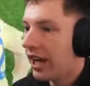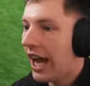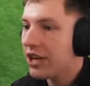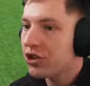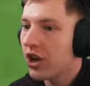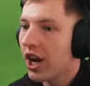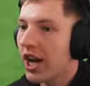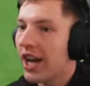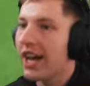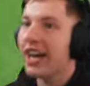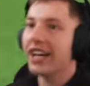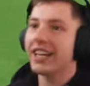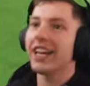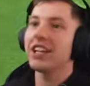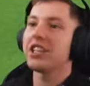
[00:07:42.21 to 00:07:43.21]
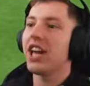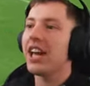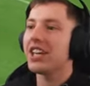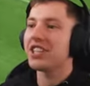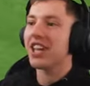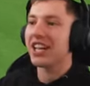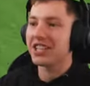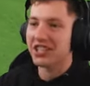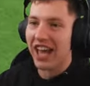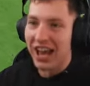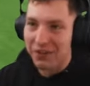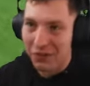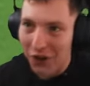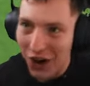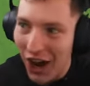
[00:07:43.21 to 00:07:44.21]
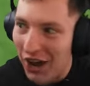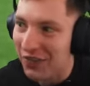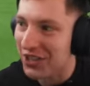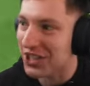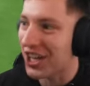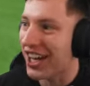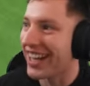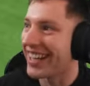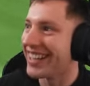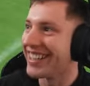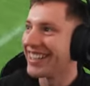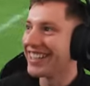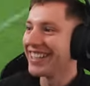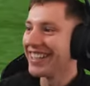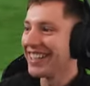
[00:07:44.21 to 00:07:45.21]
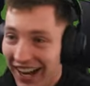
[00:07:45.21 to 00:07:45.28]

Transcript: Hat-trick! It's easy as that for Iversen!